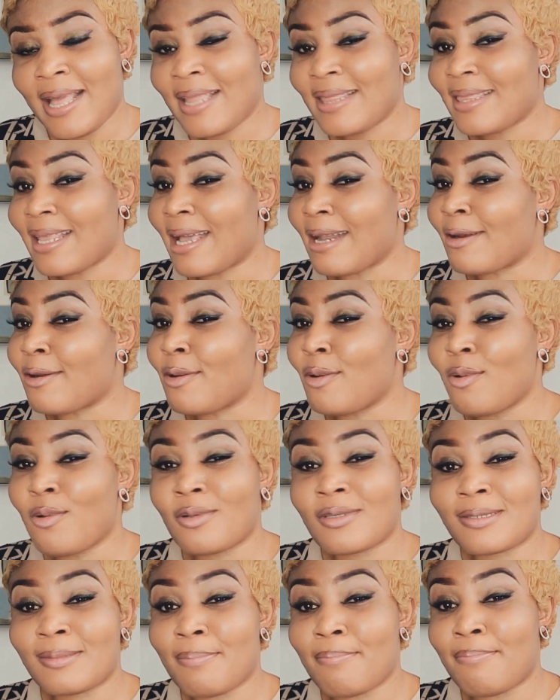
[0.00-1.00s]
that
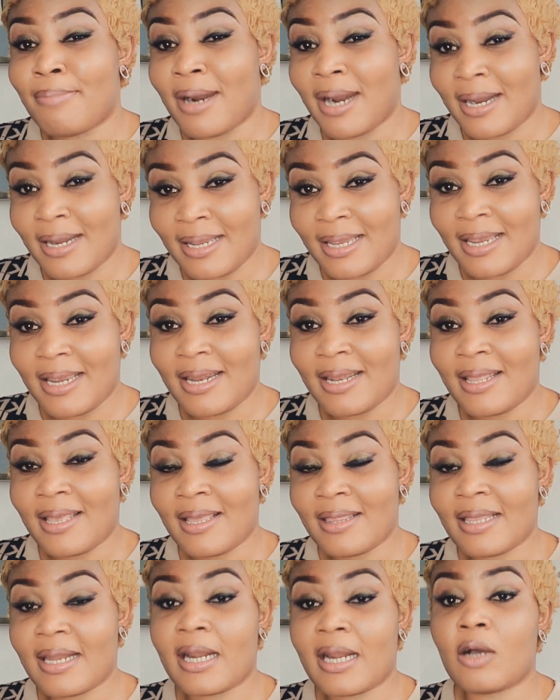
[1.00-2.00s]
looks banging
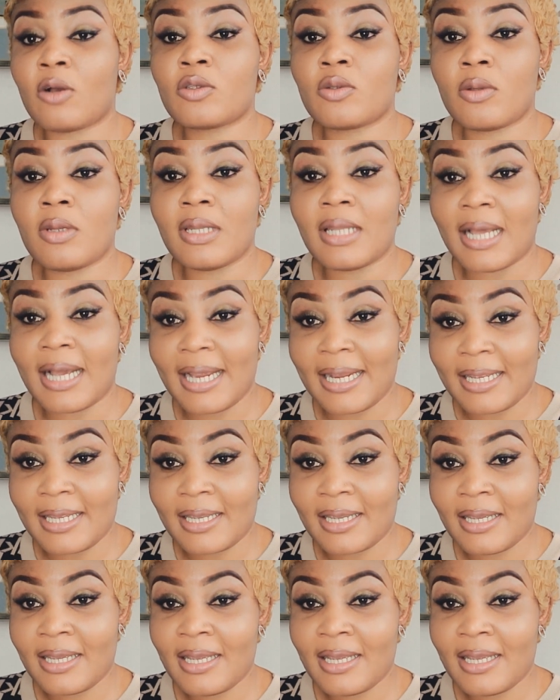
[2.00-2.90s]
that I also like,